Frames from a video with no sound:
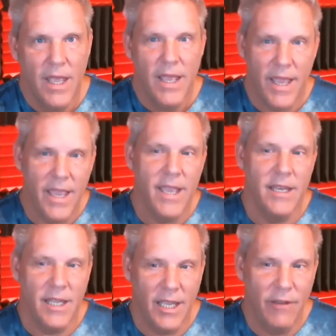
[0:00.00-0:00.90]

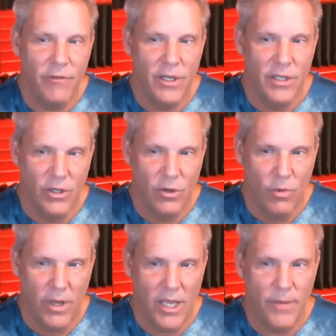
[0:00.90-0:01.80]
And if you do
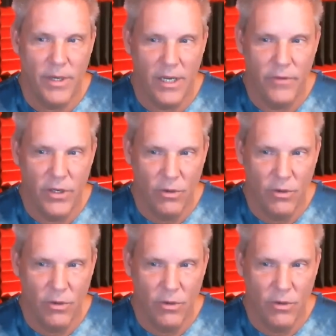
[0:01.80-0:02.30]
weep and if you